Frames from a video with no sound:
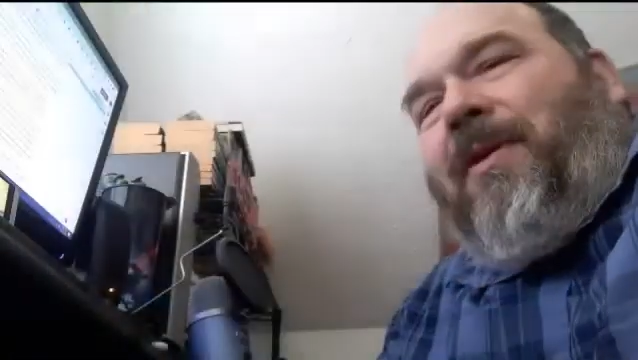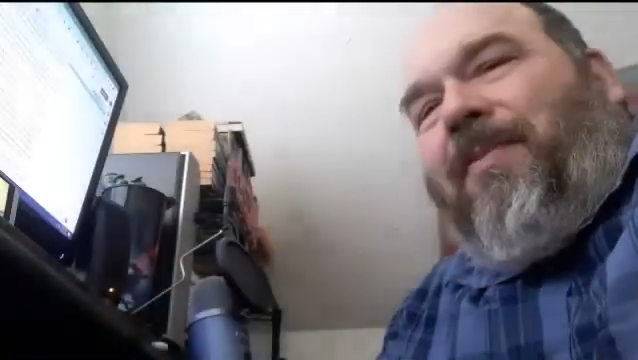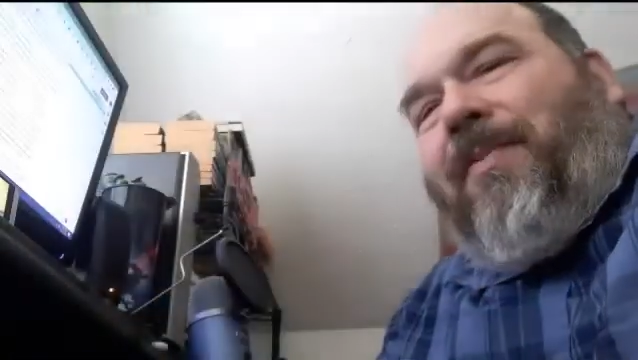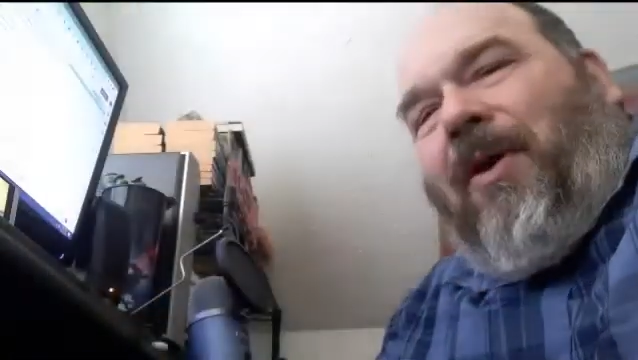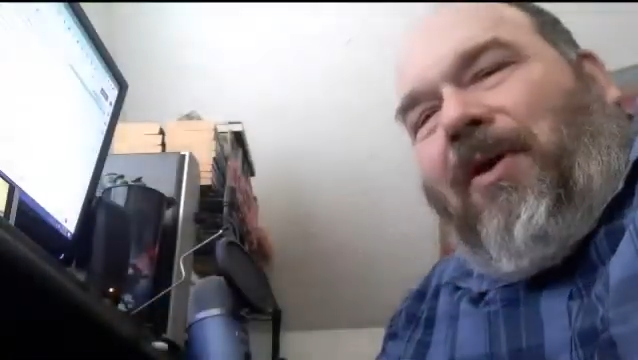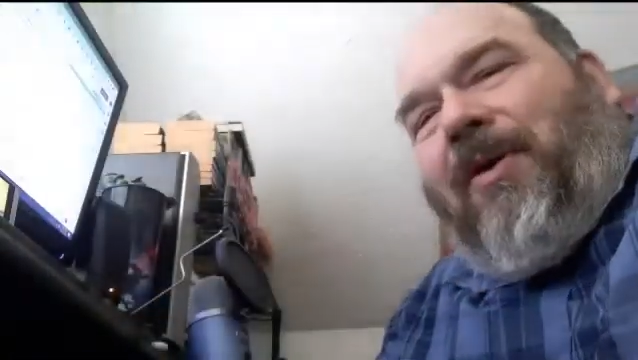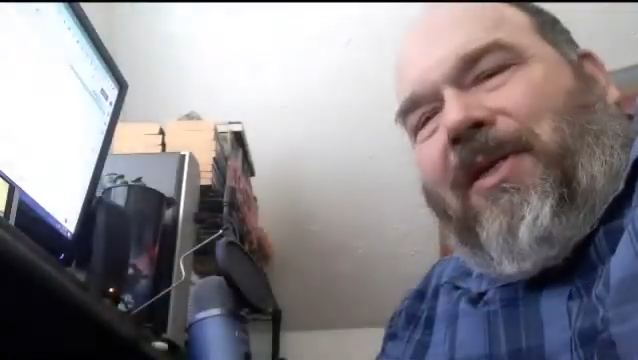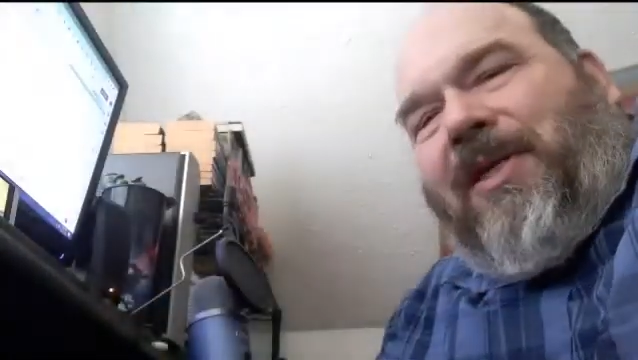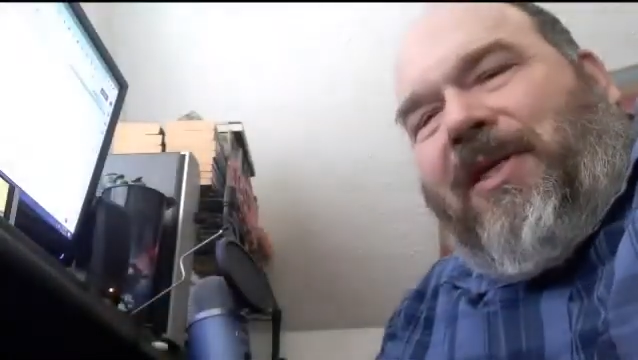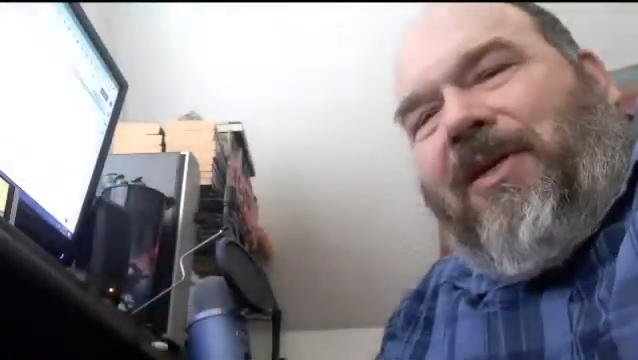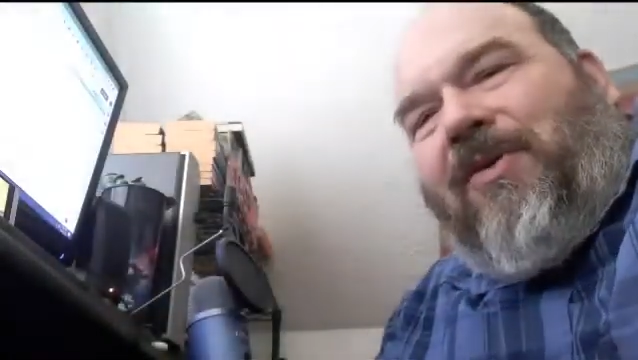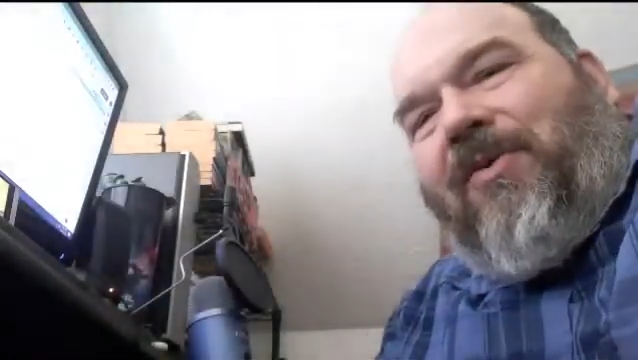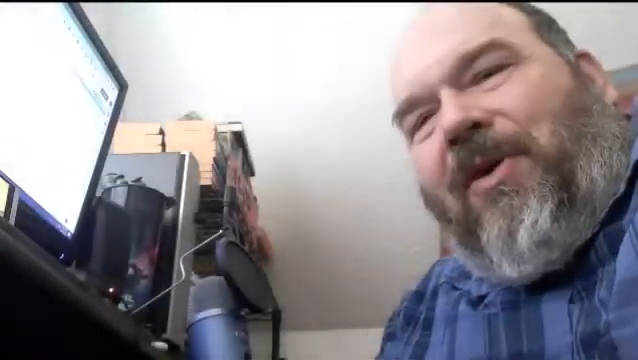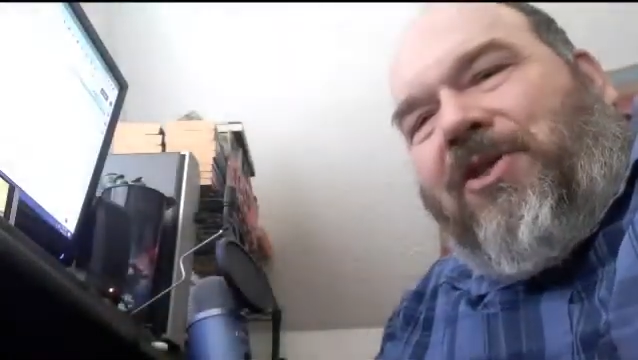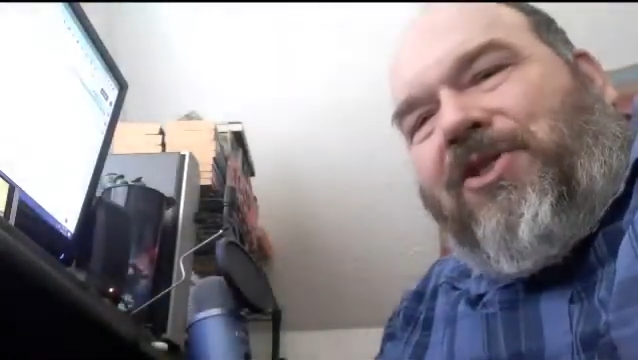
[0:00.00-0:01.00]
one, part
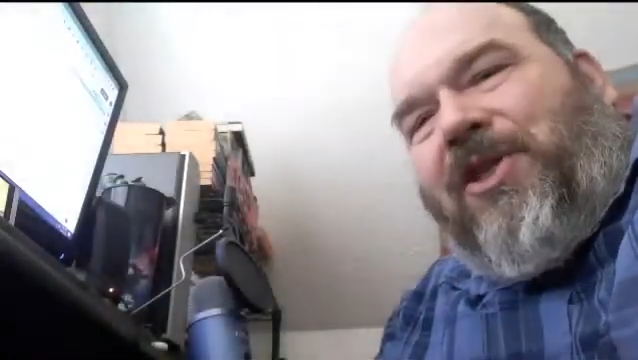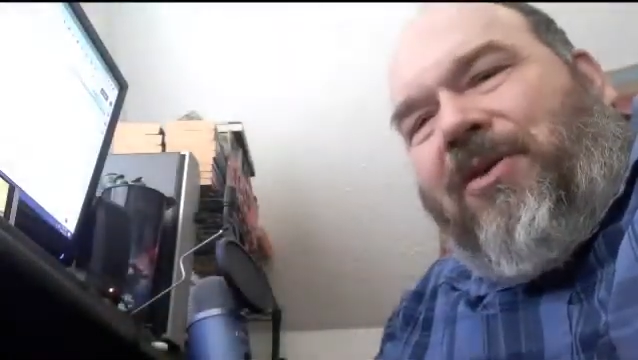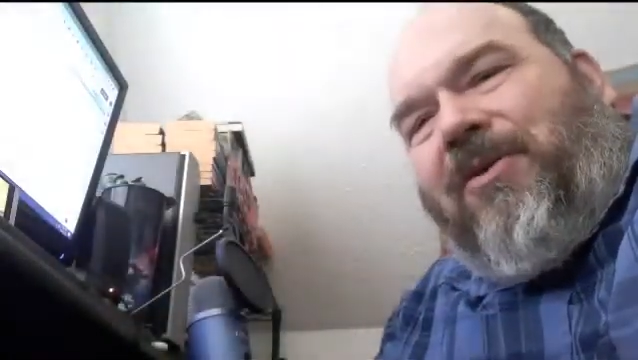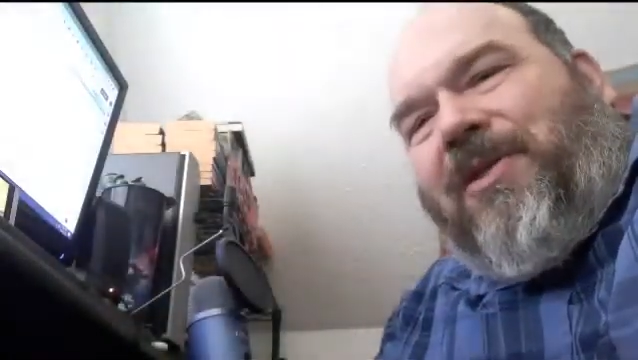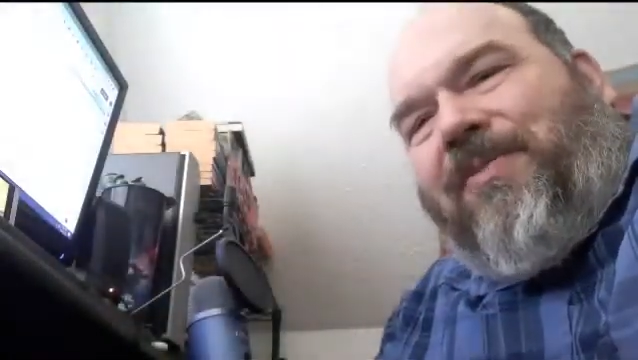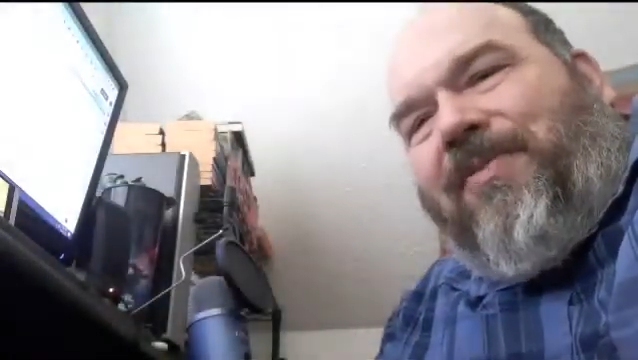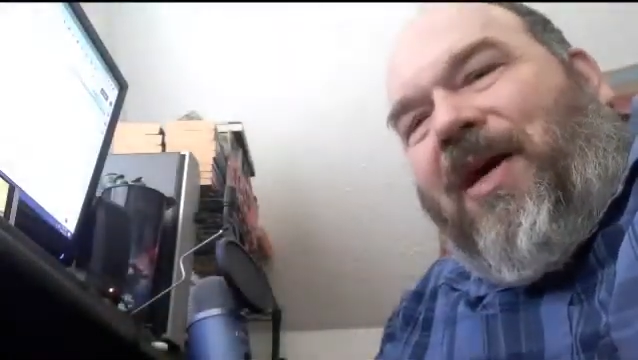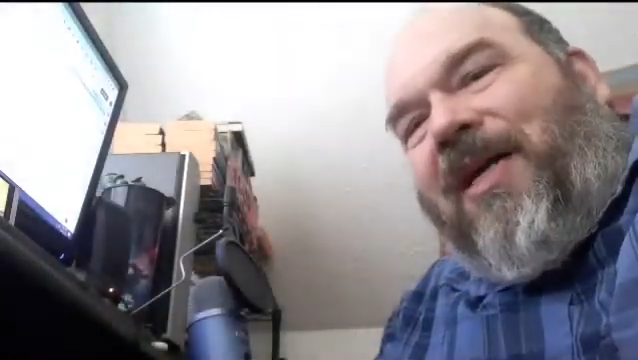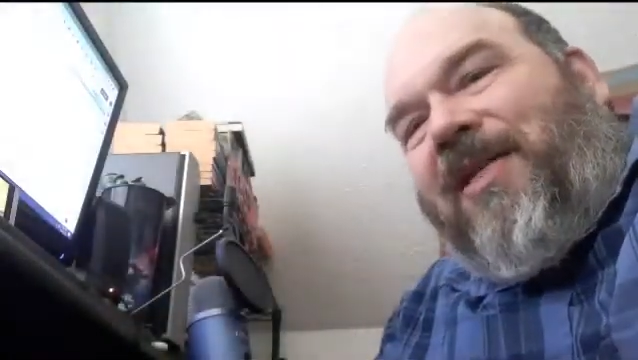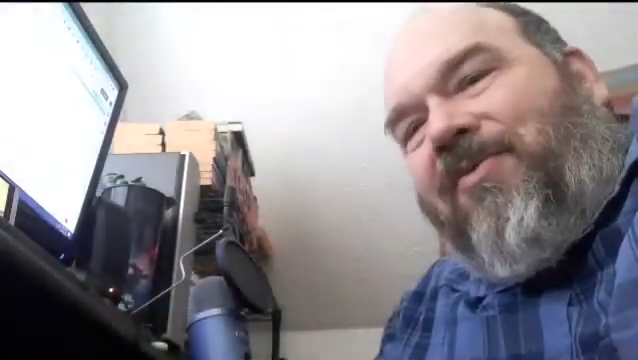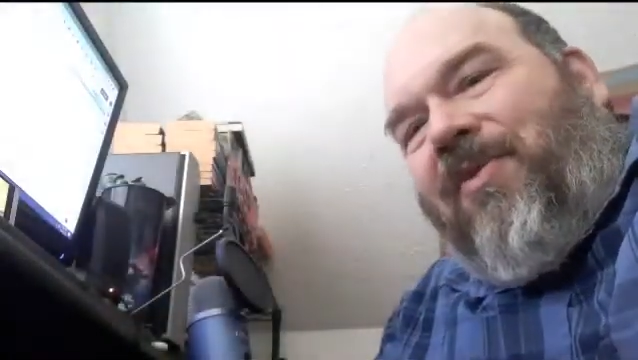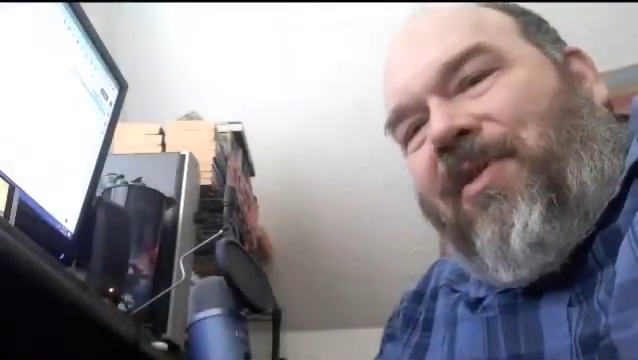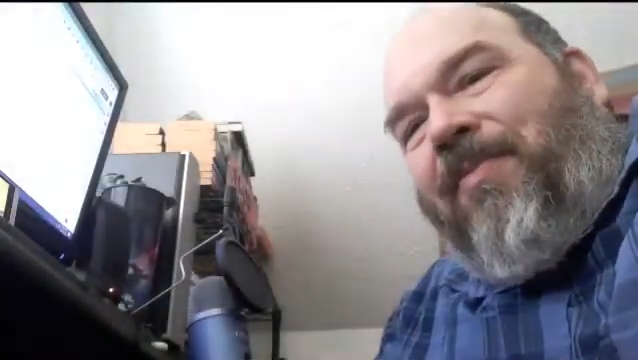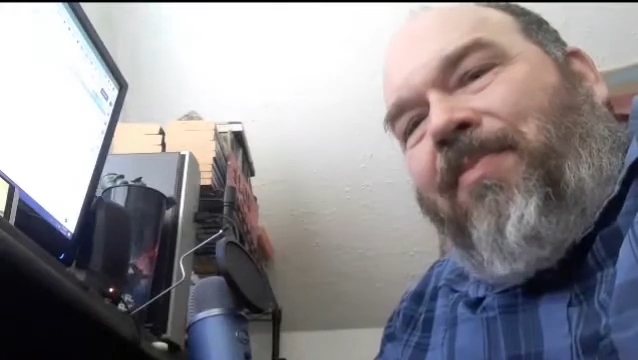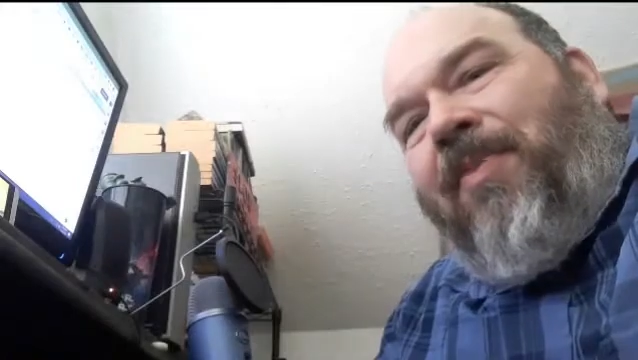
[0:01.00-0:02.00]
2, I'll share some
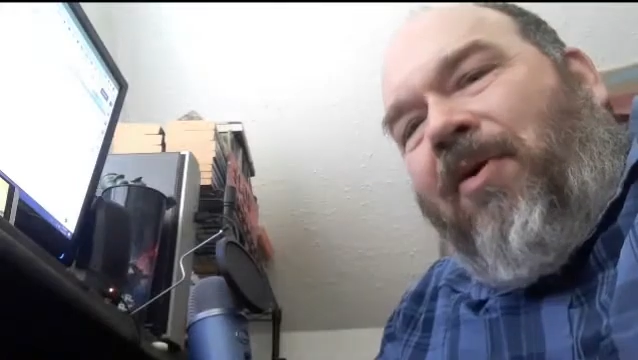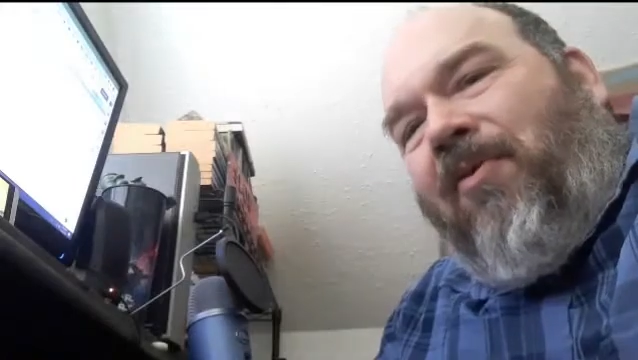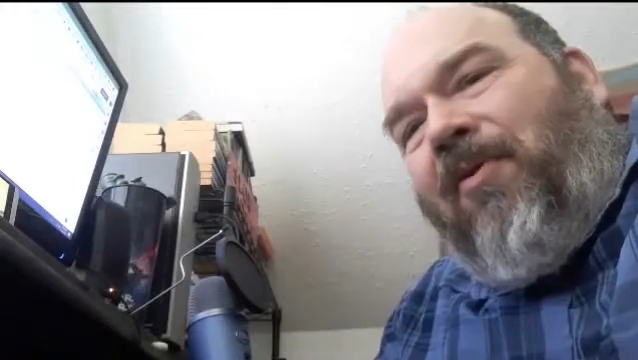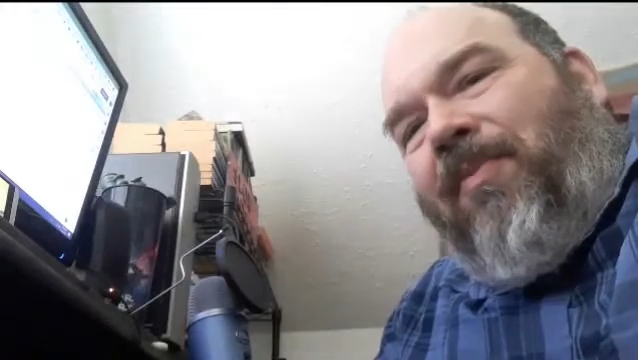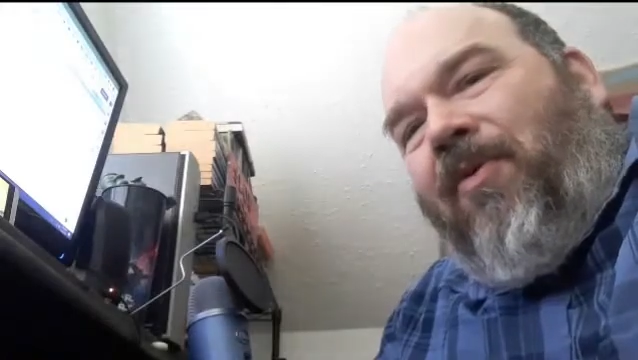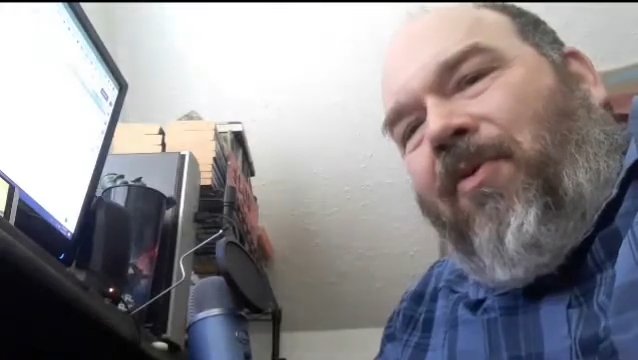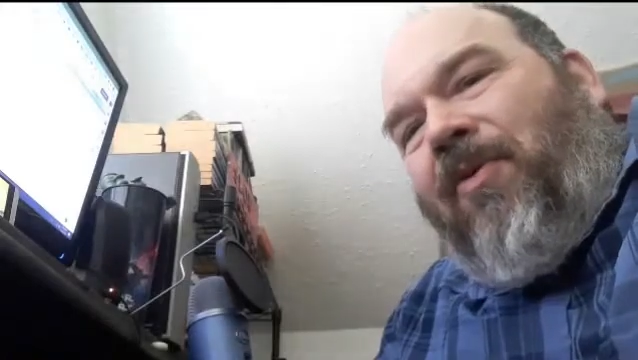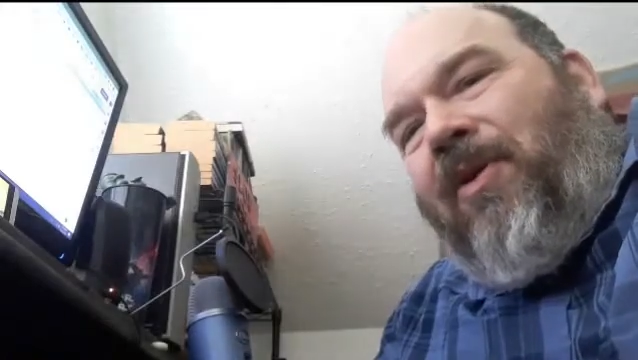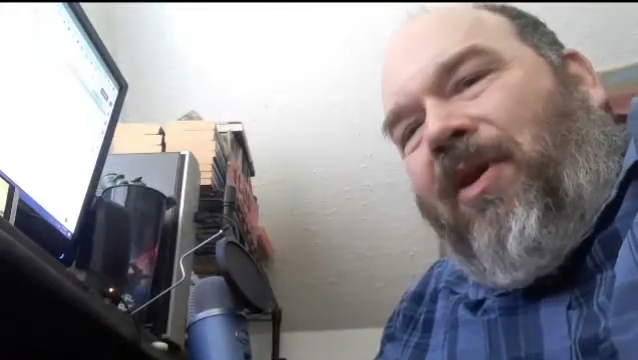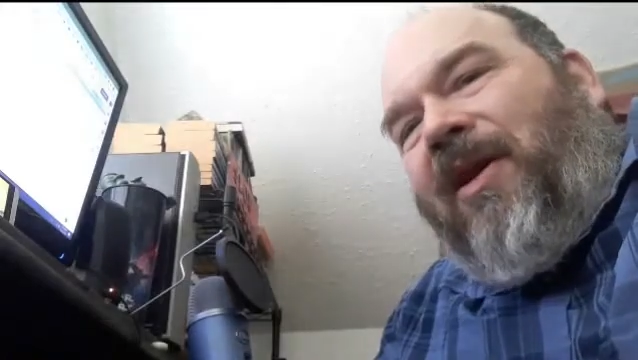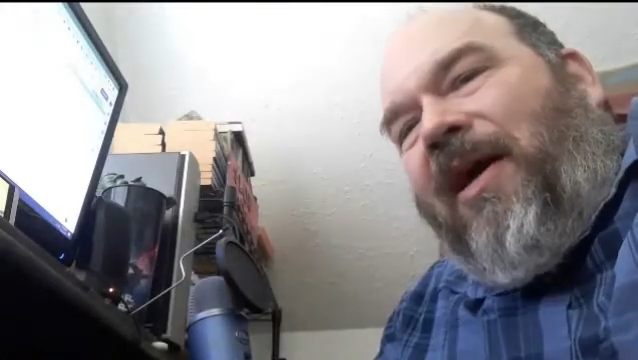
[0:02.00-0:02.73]
thoughts with a book report